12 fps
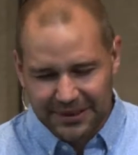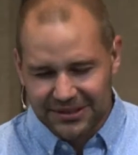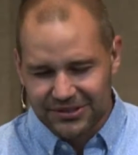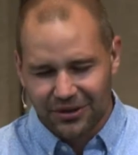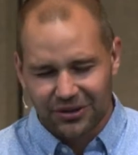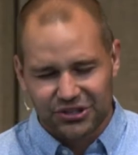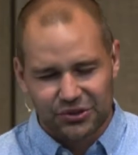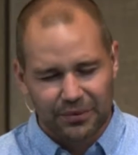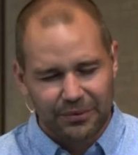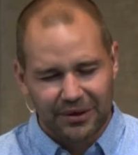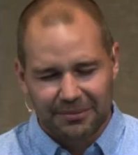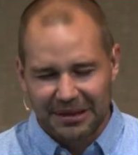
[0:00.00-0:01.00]
and exalt you.
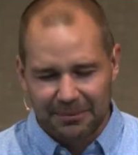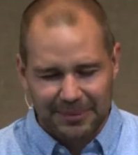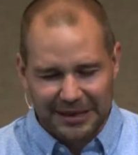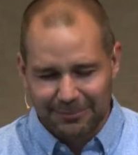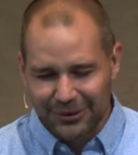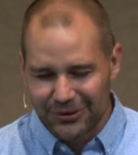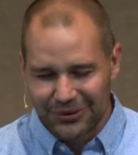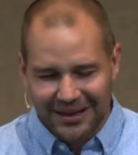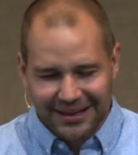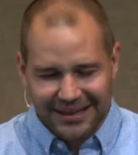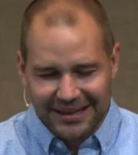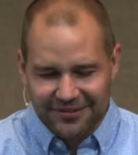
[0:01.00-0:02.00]
We want to be a people who
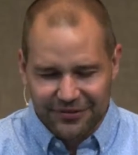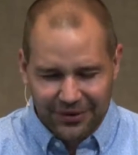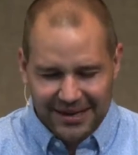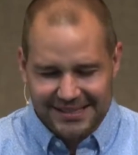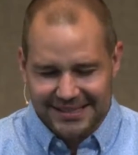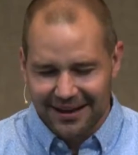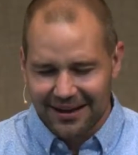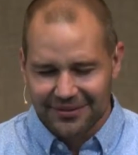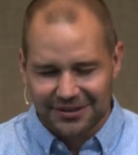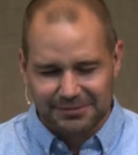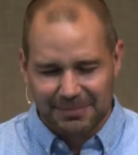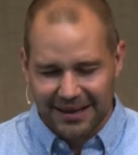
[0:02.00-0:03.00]
give grace to
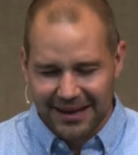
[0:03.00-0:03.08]
others. But